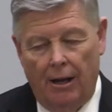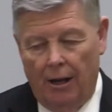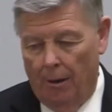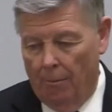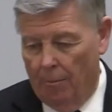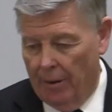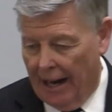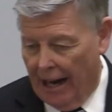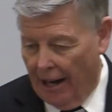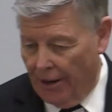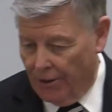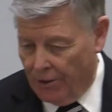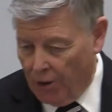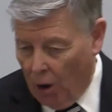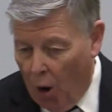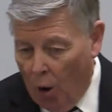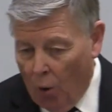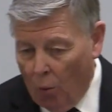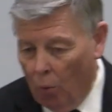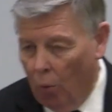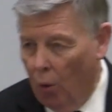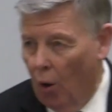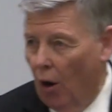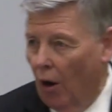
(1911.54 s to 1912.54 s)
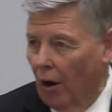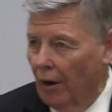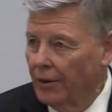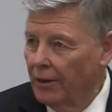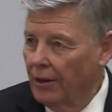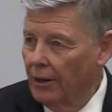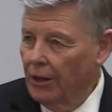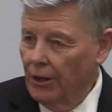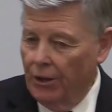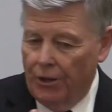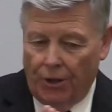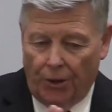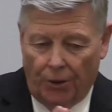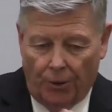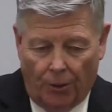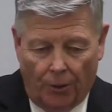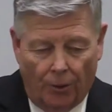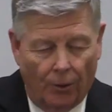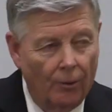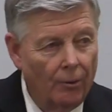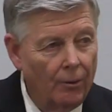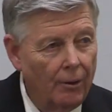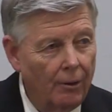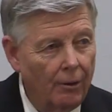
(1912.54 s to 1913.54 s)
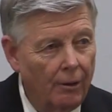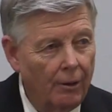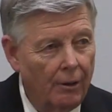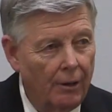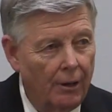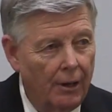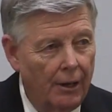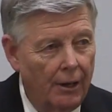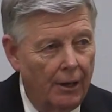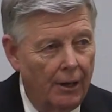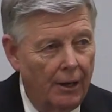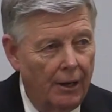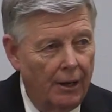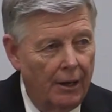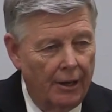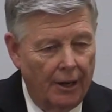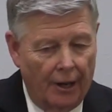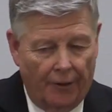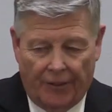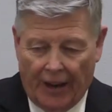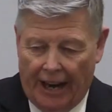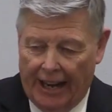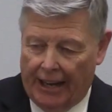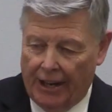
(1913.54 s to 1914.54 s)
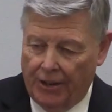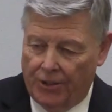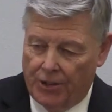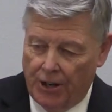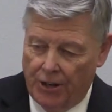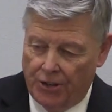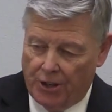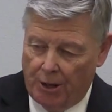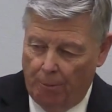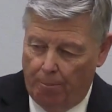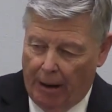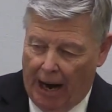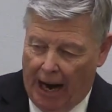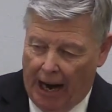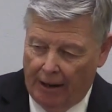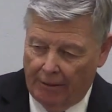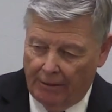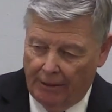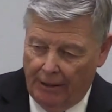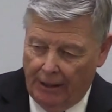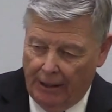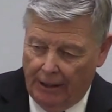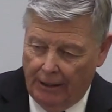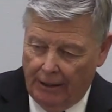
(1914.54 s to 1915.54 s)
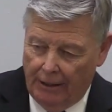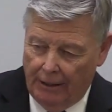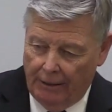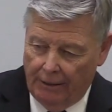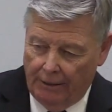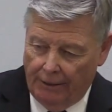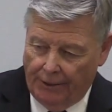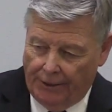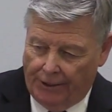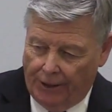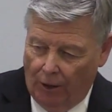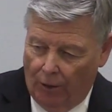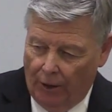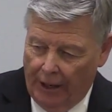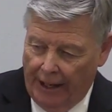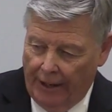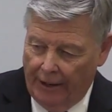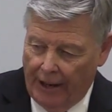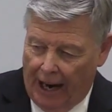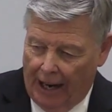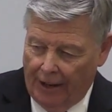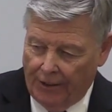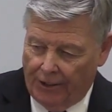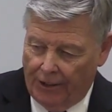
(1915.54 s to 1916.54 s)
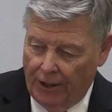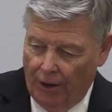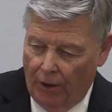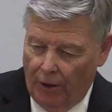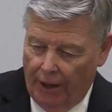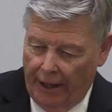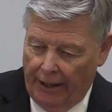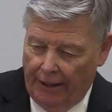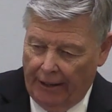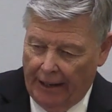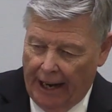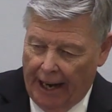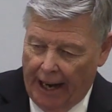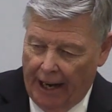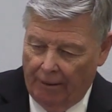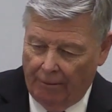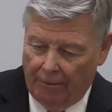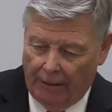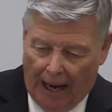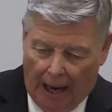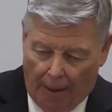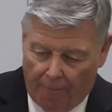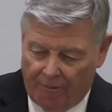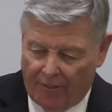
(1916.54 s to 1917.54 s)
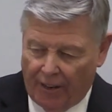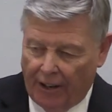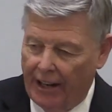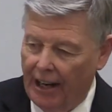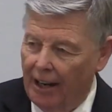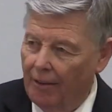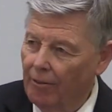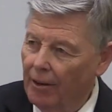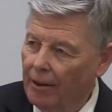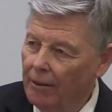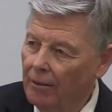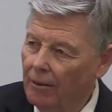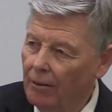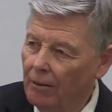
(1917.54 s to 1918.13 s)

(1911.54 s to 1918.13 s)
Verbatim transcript: But I don't want you to think it's just about doing, not doing, and I'm forgiven.